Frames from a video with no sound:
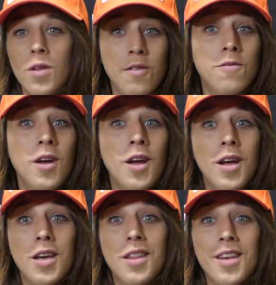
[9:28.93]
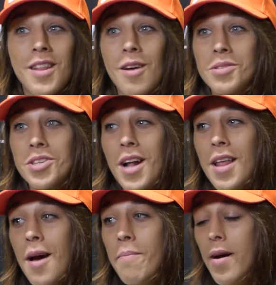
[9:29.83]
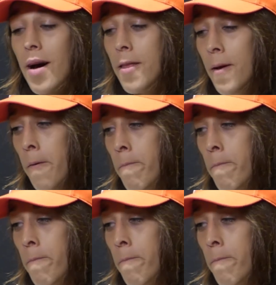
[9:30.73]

live in Australia, but